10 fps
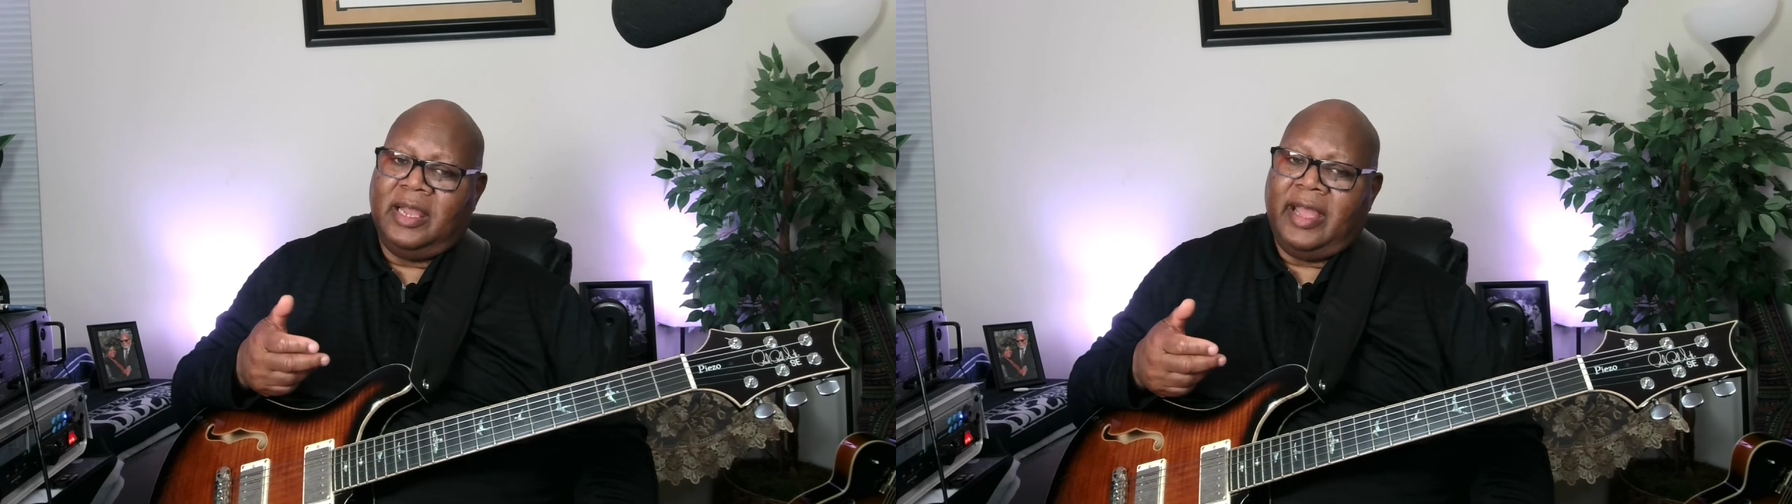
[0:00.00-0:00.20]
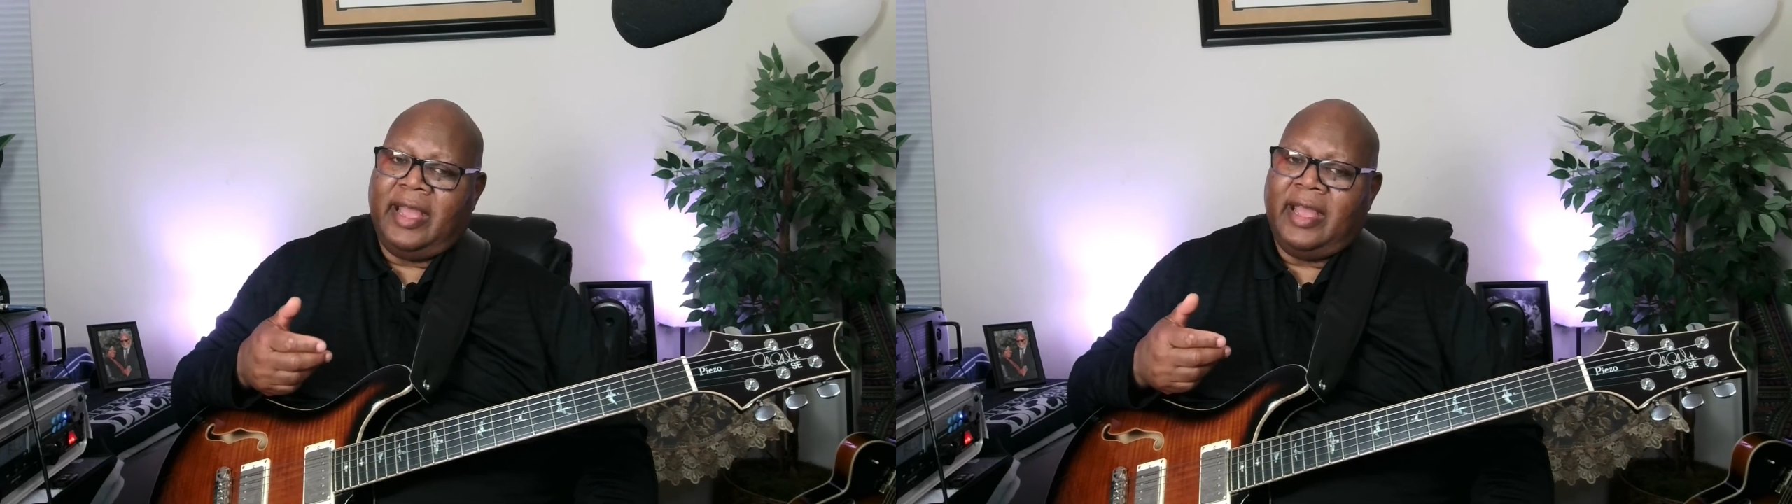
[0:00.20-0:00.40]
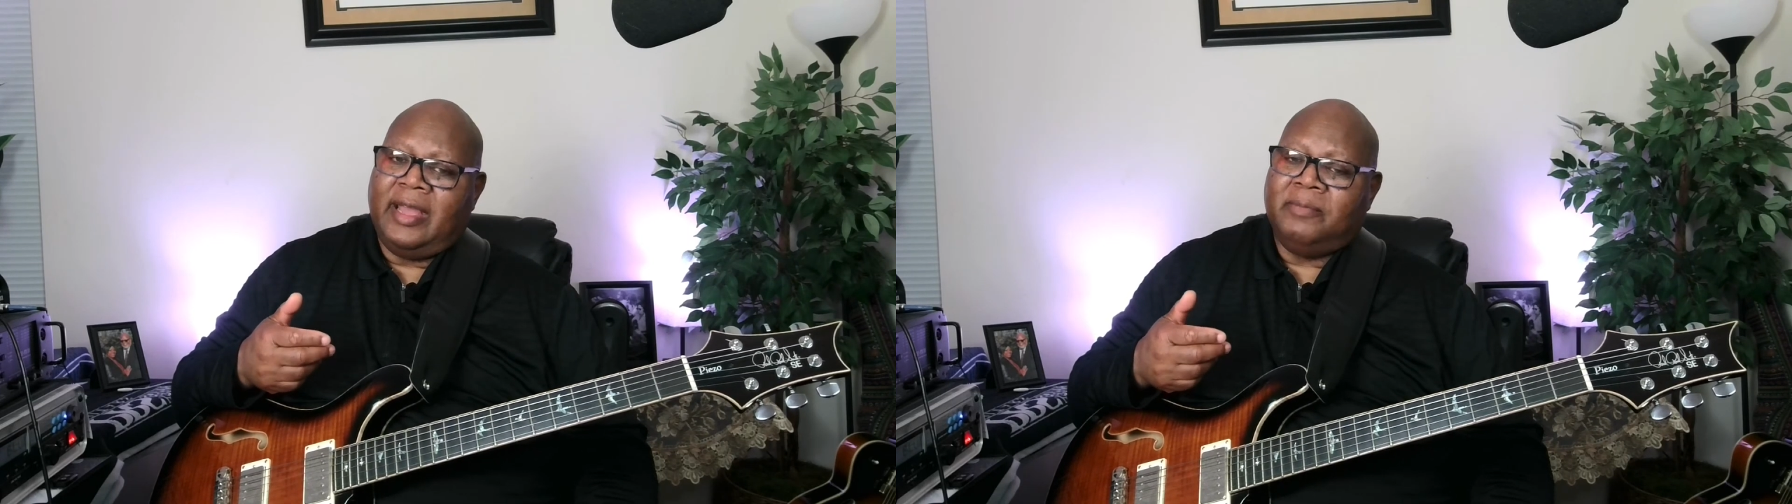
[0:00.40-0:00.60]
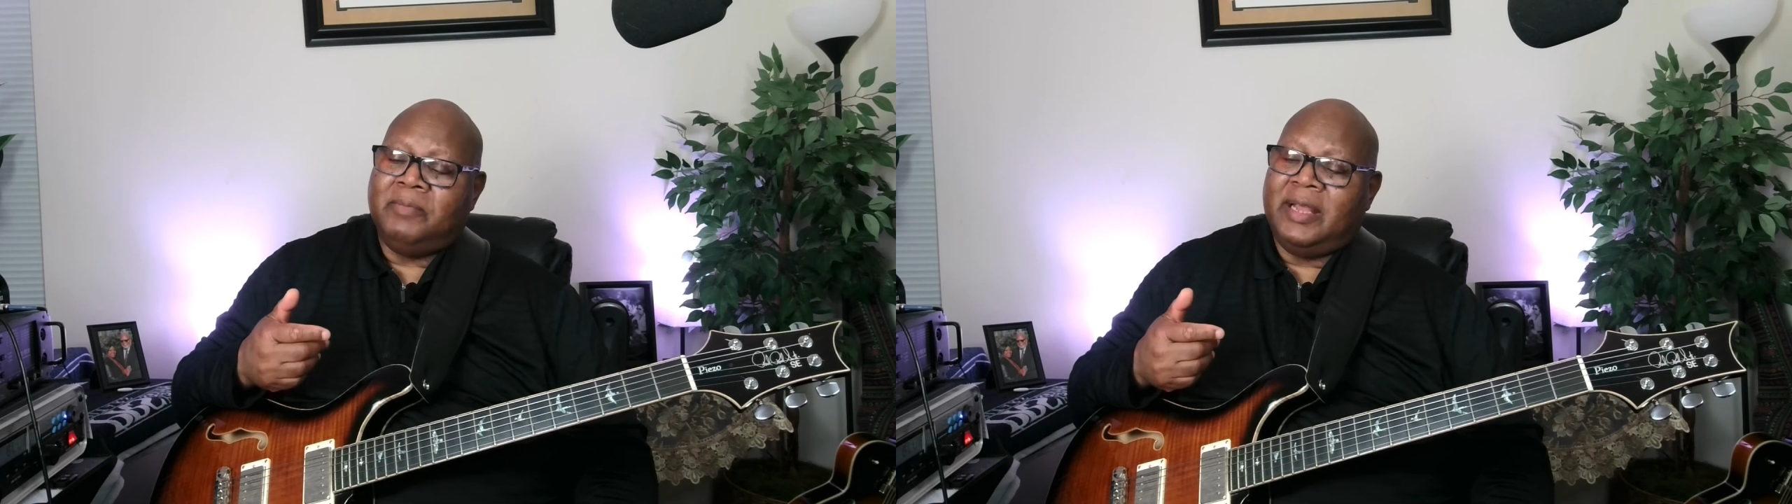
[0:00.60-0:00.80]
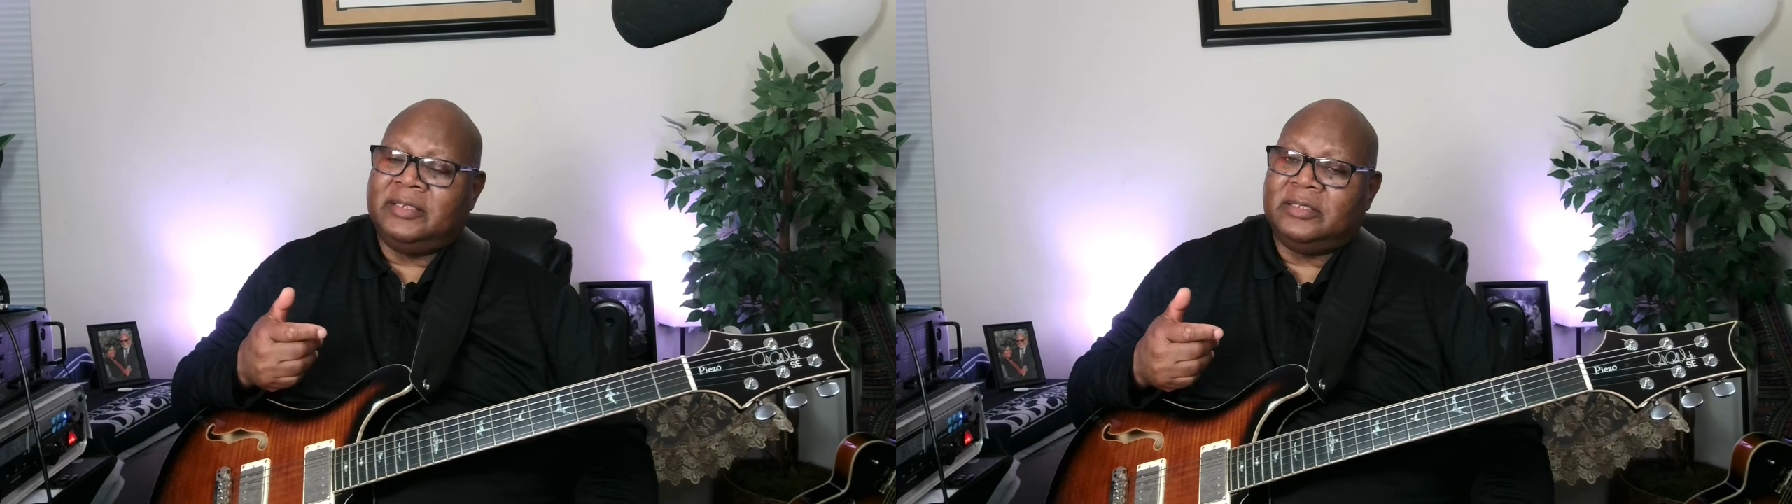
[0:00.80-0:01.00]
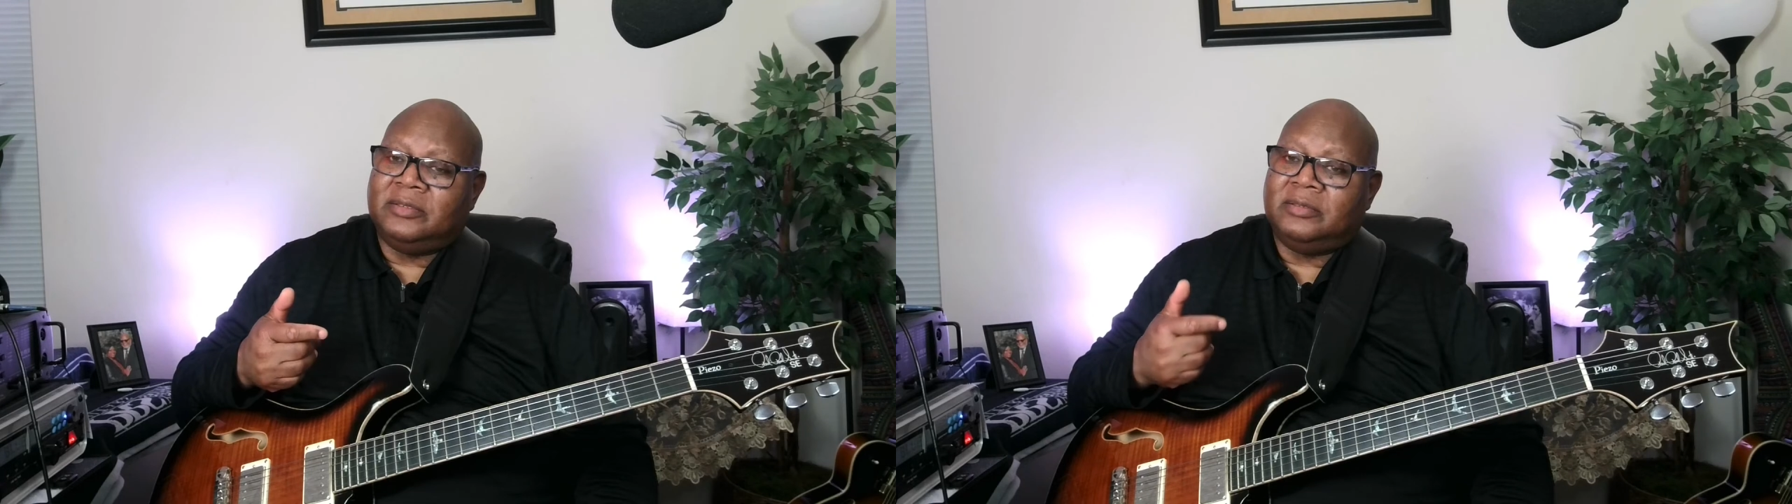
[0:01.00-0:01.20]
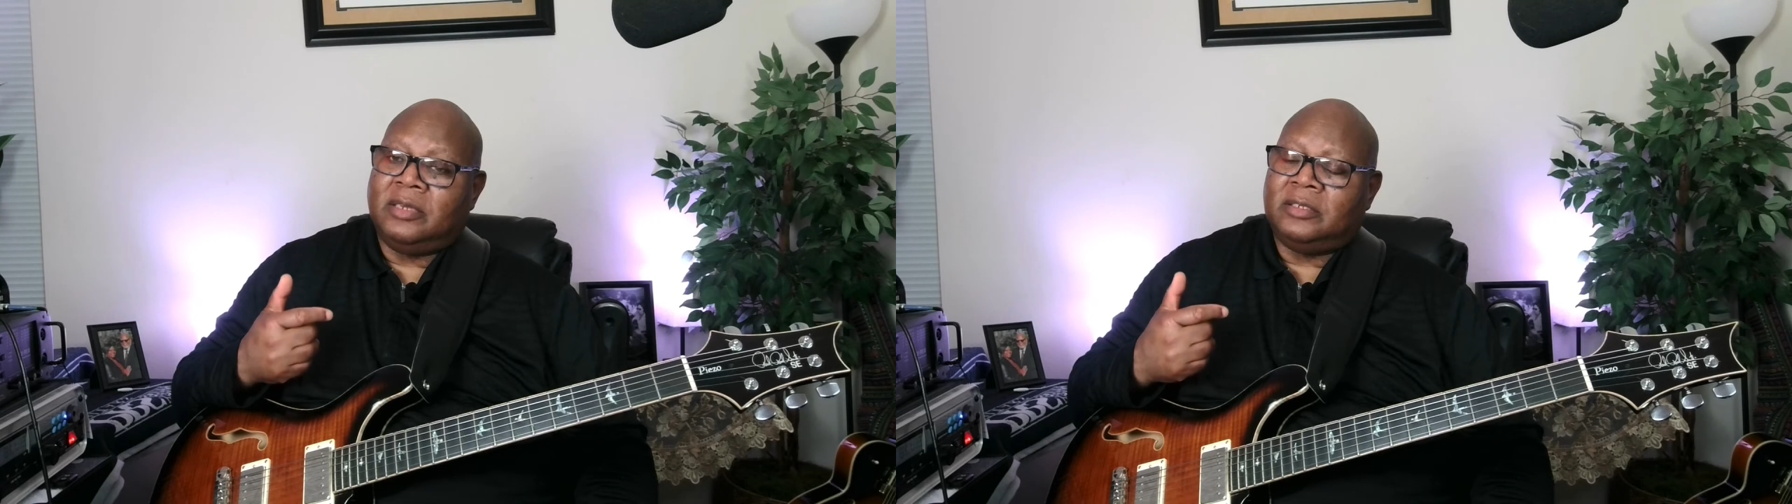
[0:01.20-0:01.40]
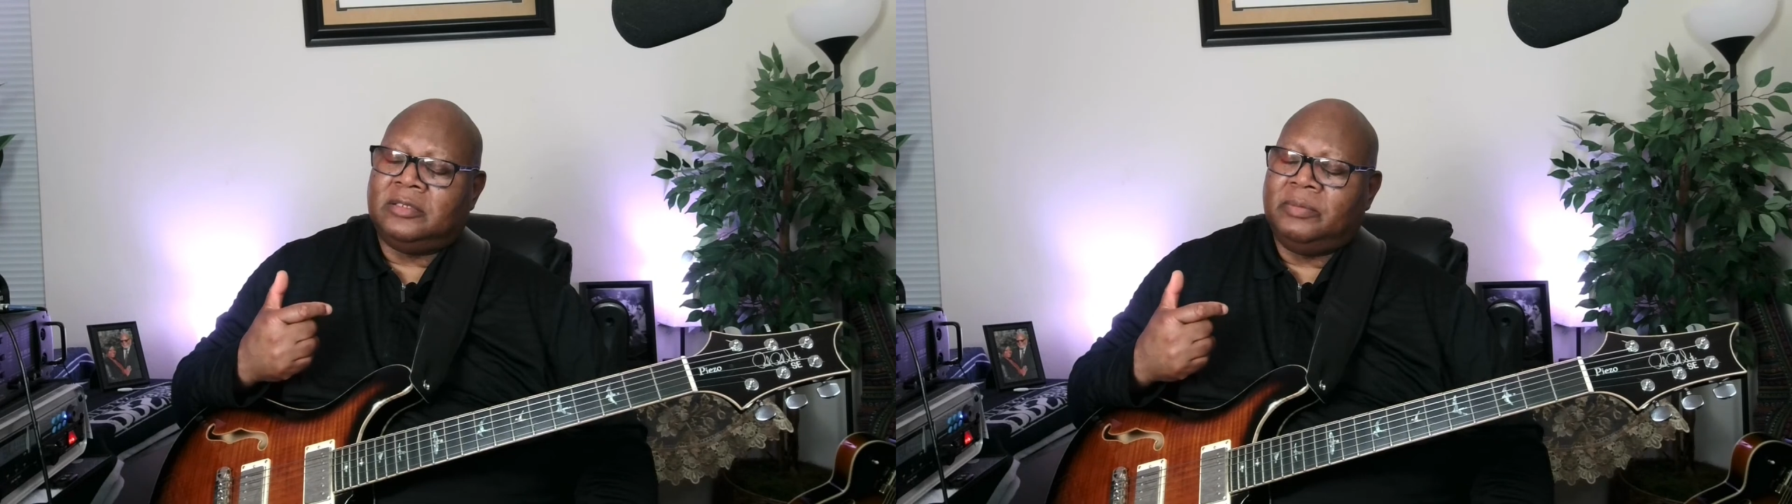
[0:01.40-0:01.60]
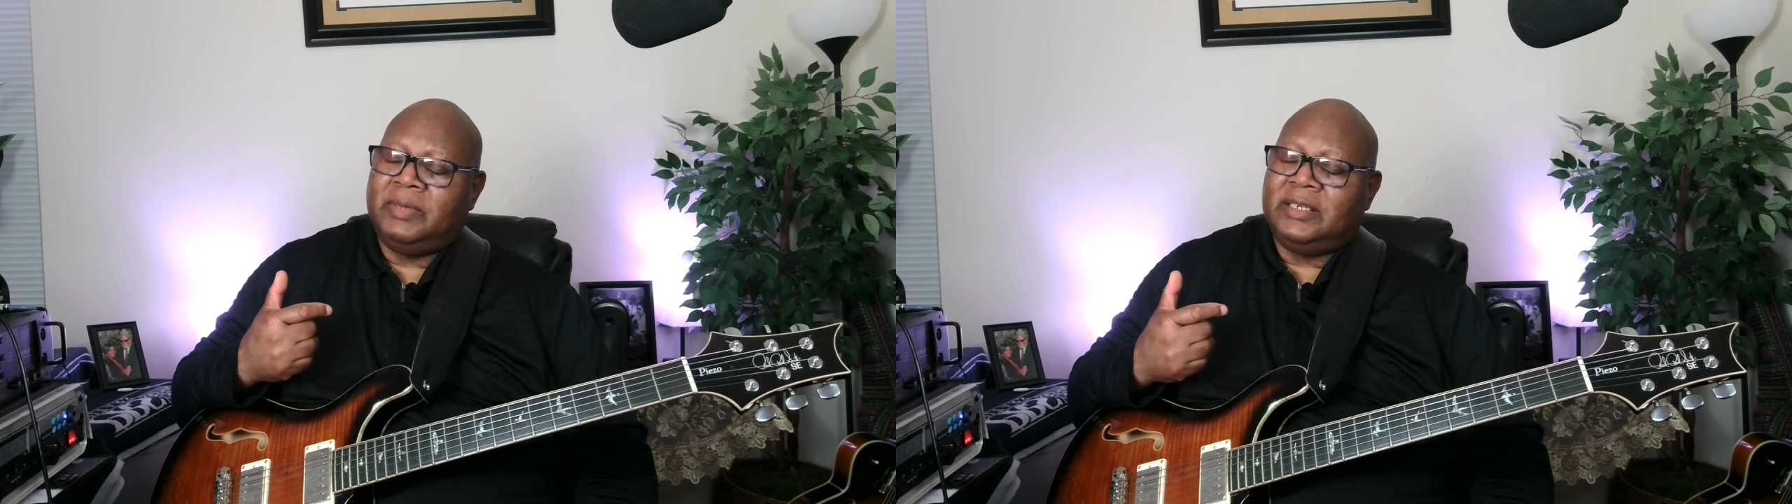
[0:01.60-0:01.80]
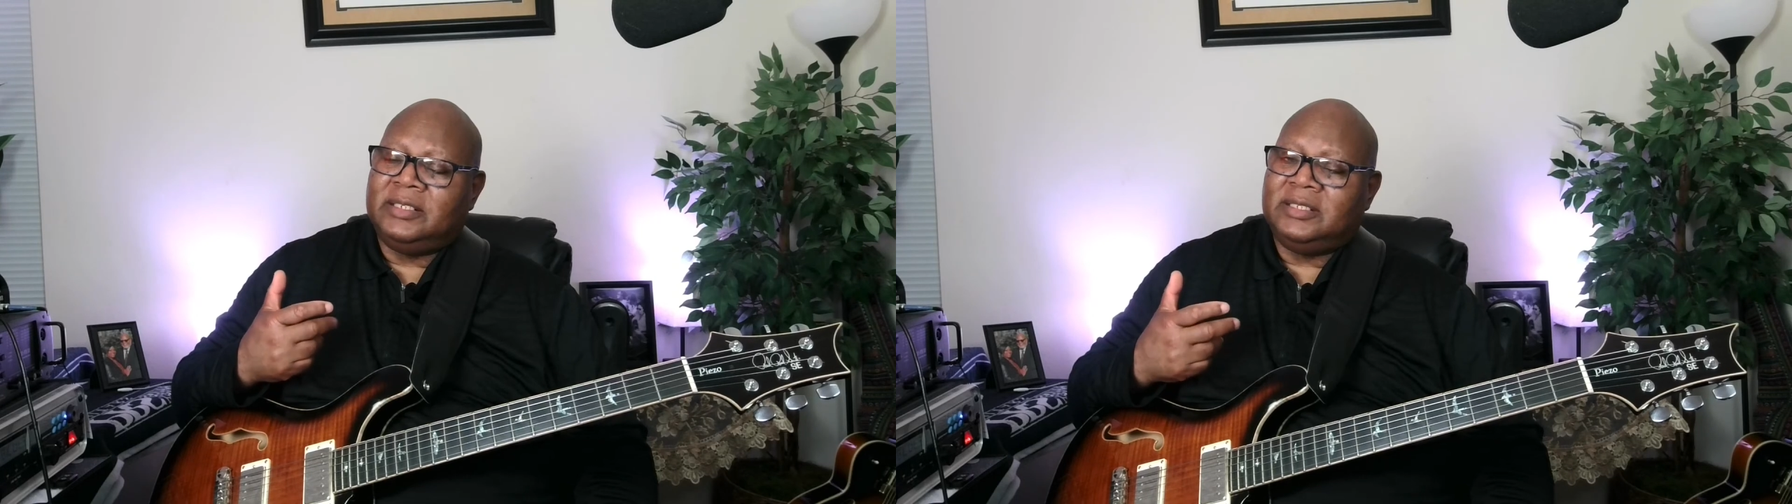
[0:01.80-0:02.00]
and major
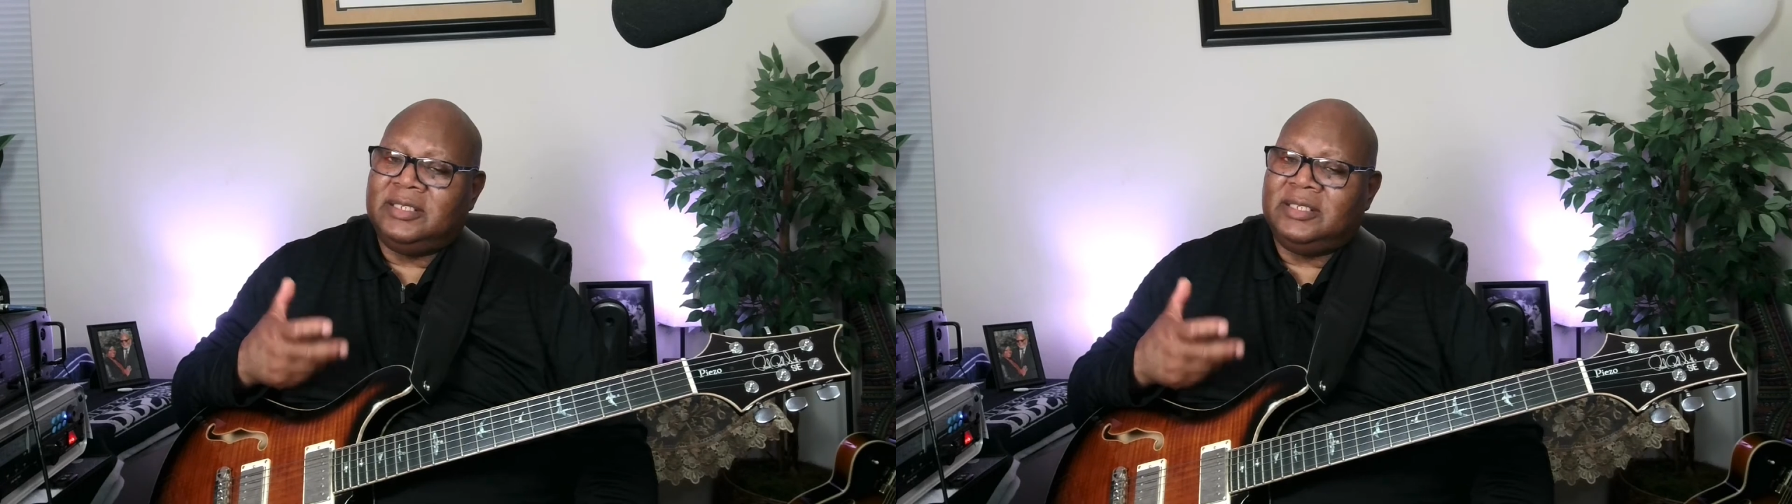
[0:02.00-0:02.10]
diminished